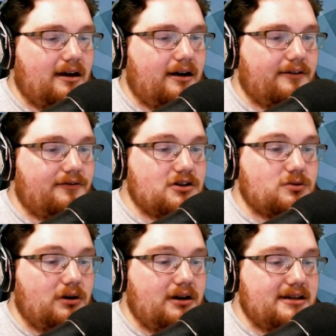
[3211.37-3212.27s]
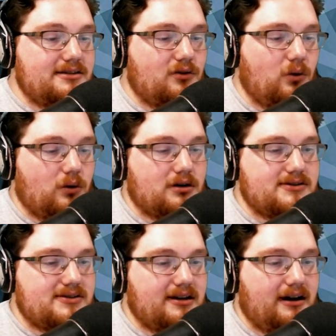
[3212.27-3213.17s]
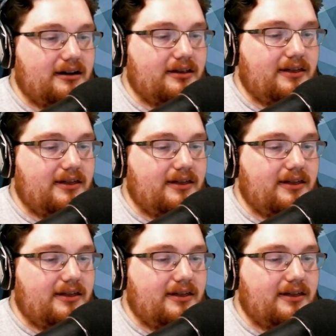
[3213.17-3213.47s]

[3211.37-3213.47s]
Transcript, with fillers: Uh, the first one is, of course, uh,